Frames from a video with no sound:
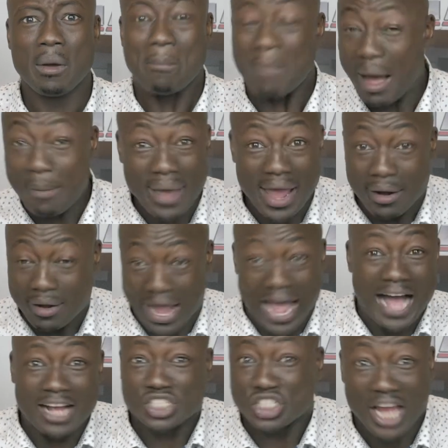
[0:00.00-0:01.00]
My man
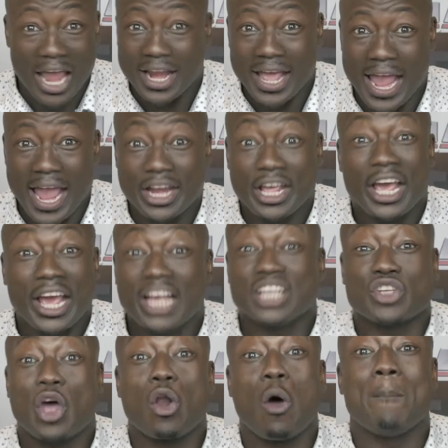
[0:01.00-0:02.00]
Kyle Shanahan
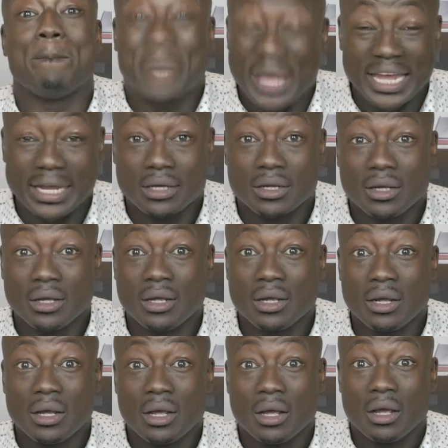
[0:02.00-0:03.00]
is going to beat
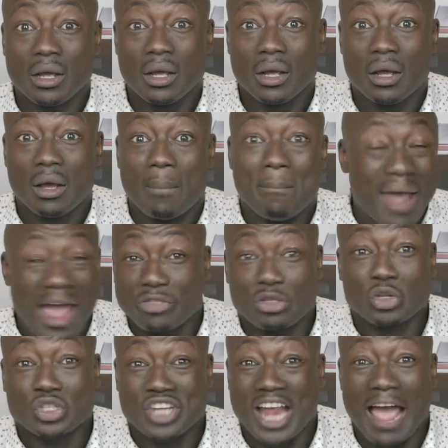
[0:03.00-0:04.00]

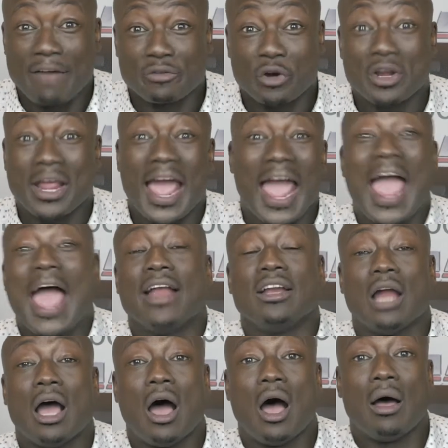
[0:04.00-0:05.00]
Matthew Stafford
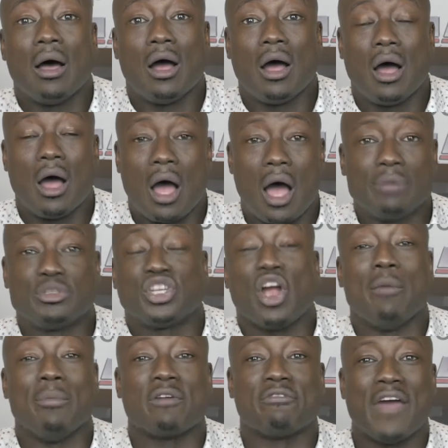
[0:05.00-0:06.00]
and
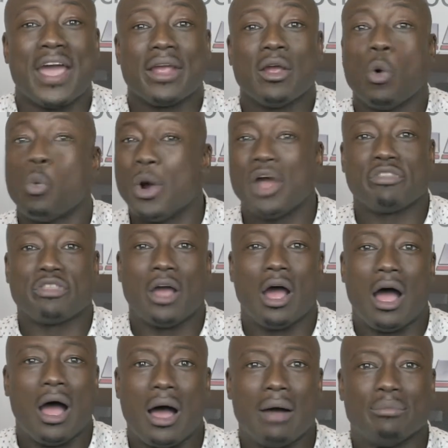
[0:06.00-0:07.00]
Sean McVay with,
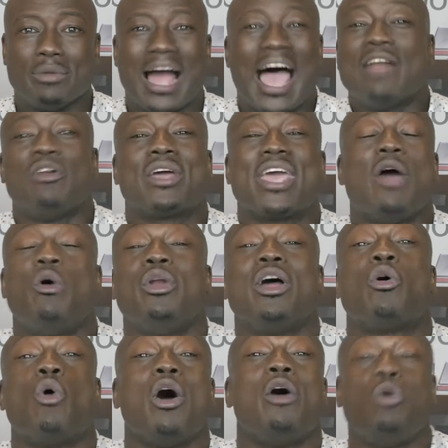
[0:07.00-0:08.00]
I don't care
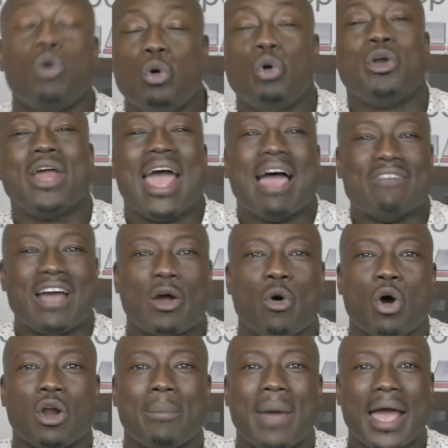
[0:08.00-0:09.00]
who they have at
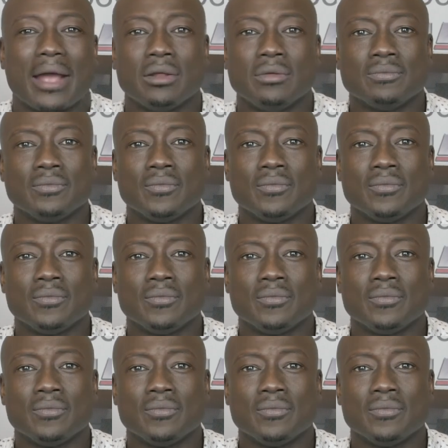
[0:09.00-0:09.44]
quarterback.